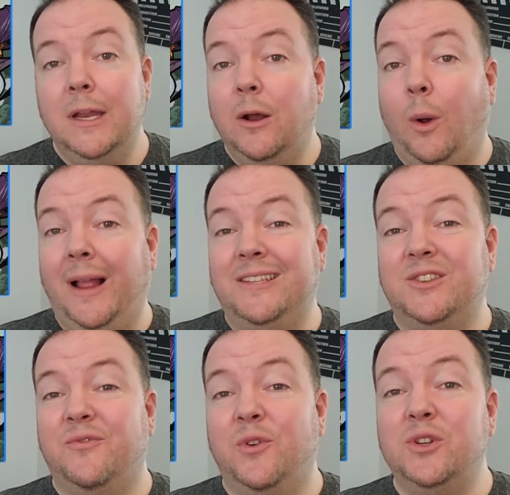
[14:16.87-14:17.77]
And while it's
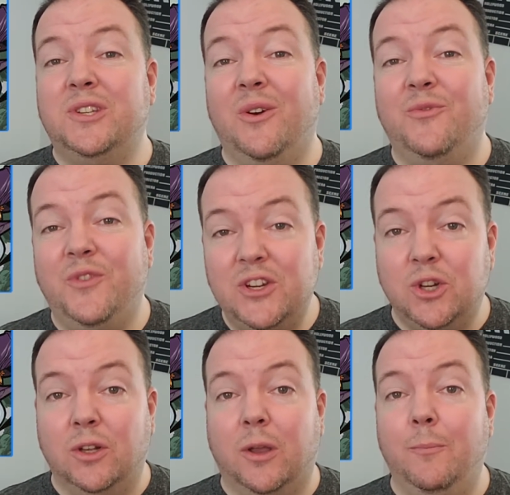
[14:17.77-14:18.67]
the first
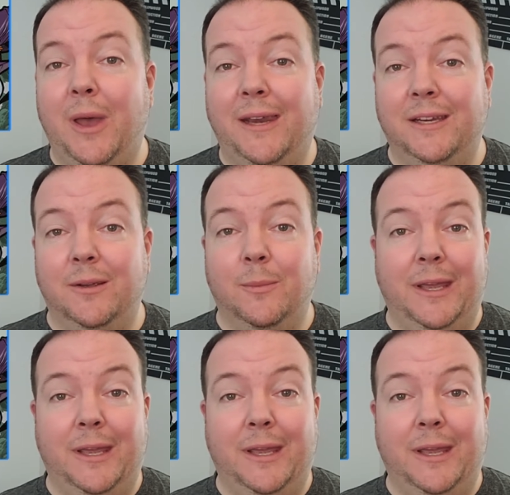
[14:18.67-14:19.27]
official compendium